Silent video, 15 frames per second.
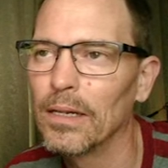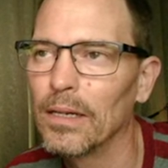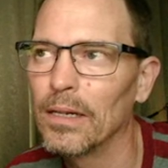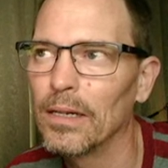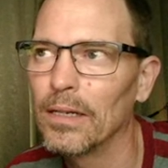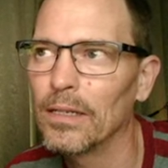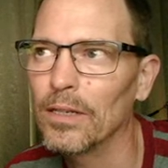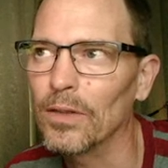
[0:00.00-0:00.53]

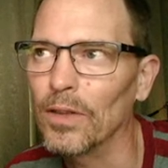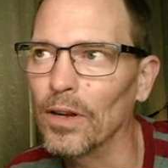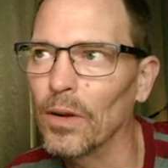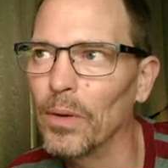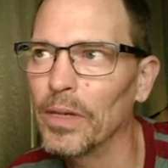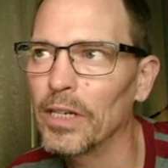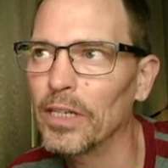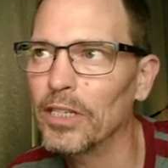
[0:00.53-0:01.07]
So they're
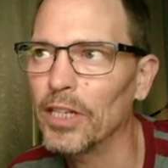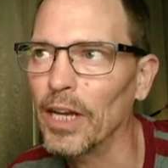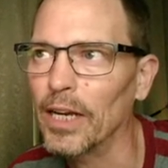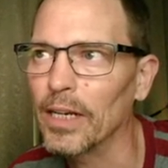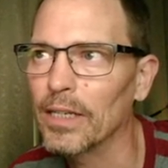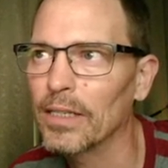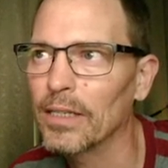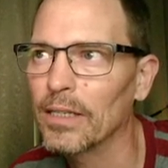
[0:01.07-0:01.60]
going to check
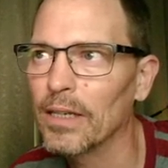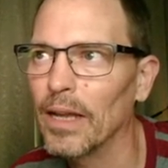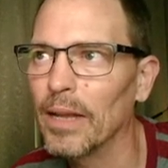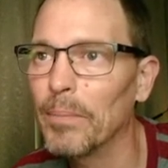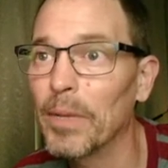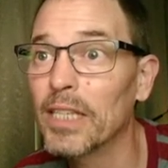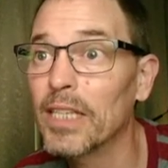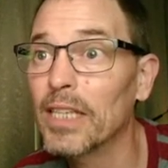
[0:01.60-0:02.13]
us. Eh,
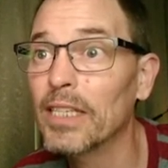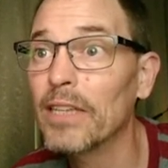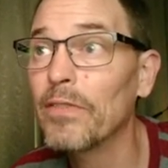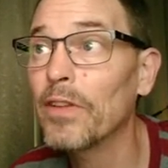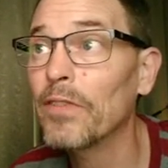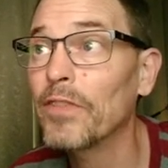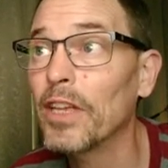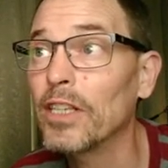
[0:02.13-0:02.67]
but it says even
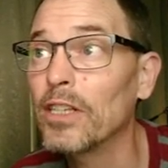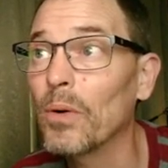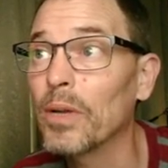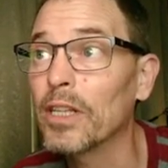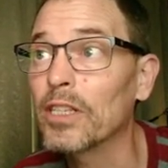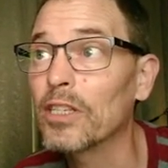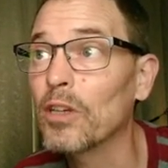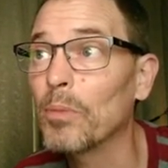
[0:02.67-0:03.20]
if they don't,
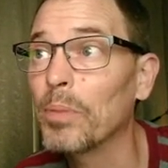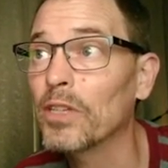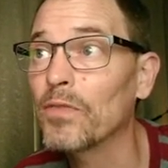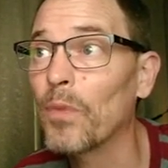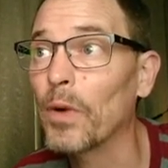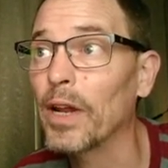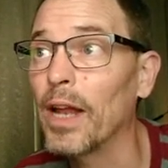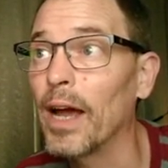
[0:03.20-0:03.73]
it's still plus
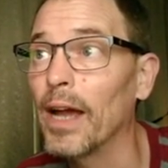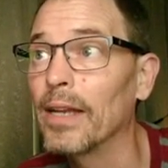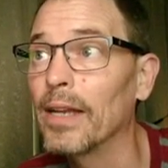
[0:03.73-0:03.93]
49.